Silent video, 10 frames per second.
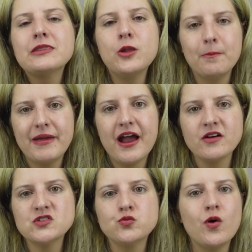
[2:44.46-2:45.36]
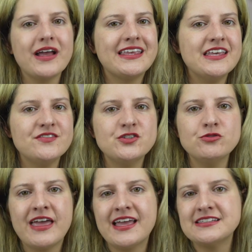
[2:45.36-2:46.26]
La Mer. It's what gives
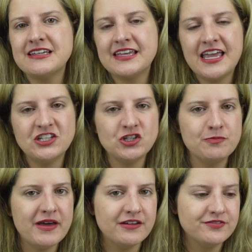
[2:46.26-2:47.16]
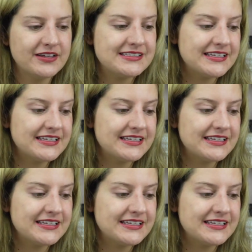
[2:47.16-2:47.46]
you the anti-aging benefits.